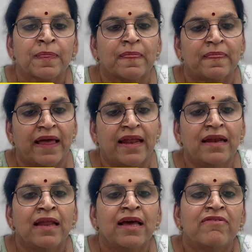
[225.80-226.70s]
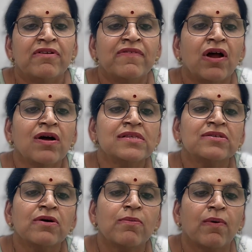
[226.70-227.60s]
Then we will
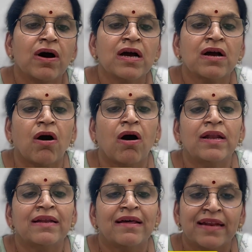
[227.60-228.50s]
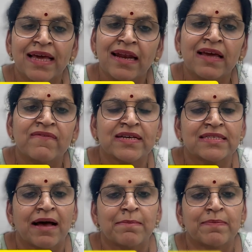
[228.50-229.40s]
also work on real life
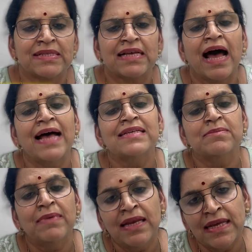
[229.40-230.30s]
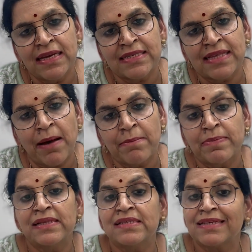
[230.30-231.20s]
examples, as many
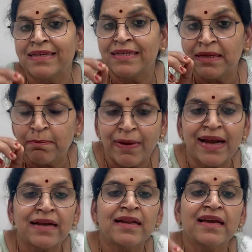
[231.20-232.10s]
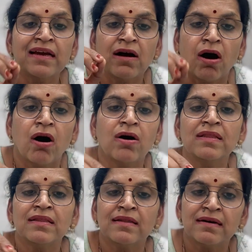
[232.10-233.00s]
examples depending
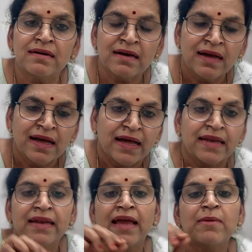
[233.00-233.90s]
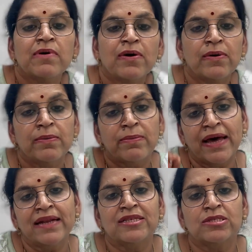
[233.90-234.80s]
on the neighborhood
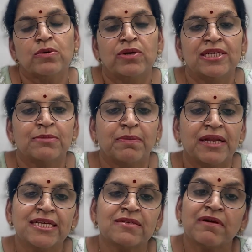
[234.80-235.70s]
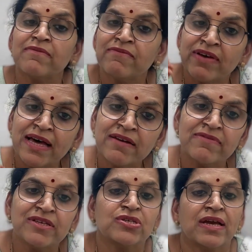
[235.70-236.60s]
where the school is placed, from
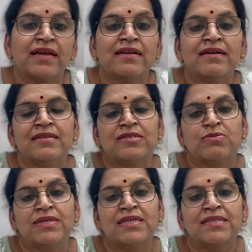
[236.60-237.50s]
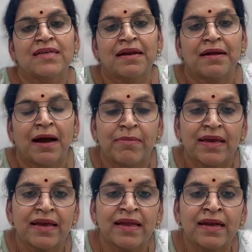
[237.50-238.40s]
which area the students are
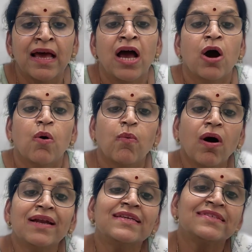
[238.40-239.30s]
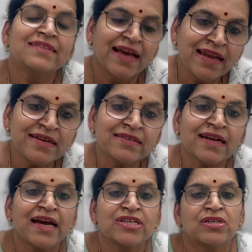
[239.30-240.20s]
coming in, what is their
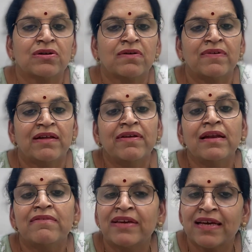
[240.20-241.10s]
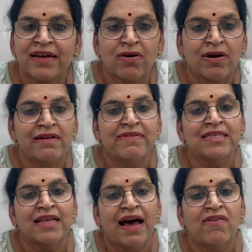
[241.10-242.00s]
interaction of level. We can
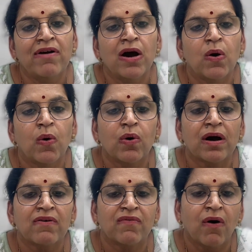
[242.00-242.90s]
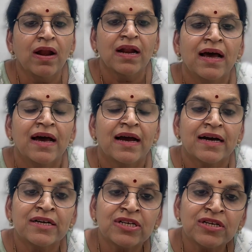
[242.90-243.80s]
always have a hook for
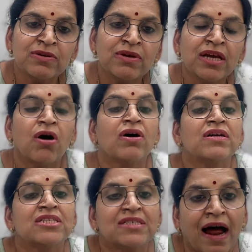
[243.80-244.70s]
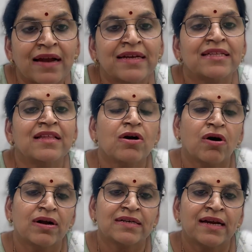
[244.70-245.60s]
continuing or starting the
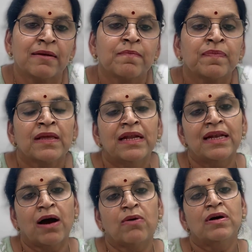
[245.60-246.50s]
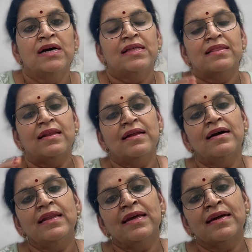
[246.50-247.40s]
content. Now, the
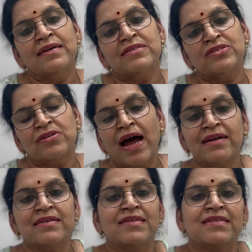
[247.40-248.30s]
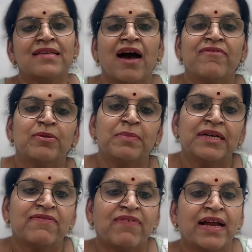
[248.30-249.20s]
learning strategies have to be
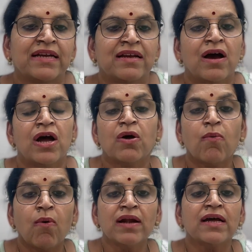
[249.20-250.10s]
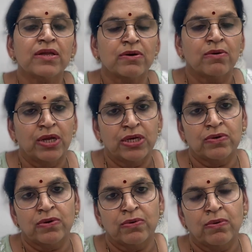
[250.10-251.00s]
defined. Now, what are you going
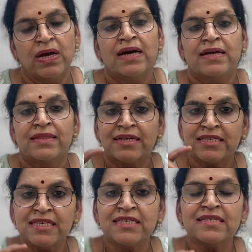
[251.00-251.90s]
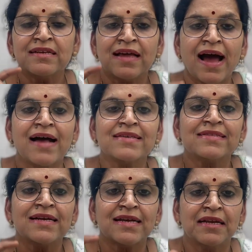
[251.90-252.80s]
to do? The teacher has
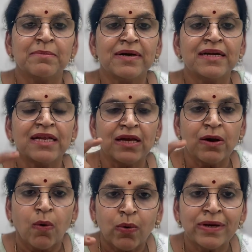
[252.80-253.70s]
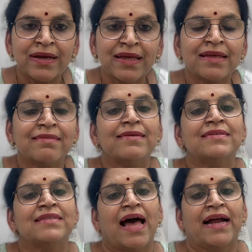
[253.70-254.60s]
that liberty only in
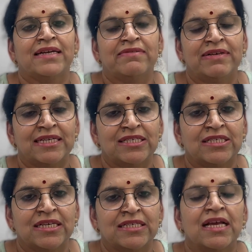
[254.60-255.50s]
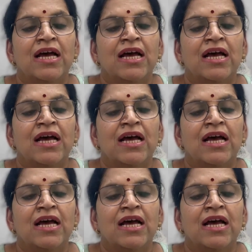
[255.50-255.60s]
this activity stage.